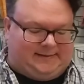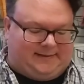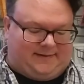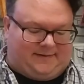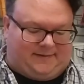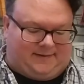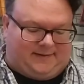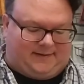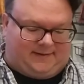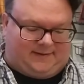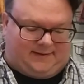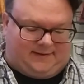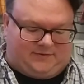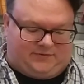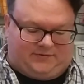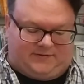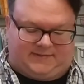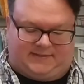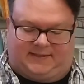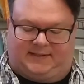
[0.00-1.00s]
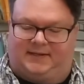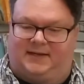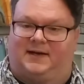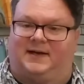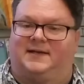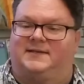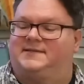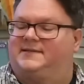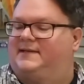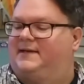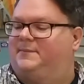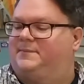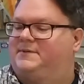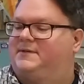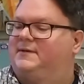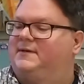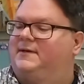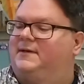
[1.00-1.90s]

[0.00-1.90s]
I think, interesting concept.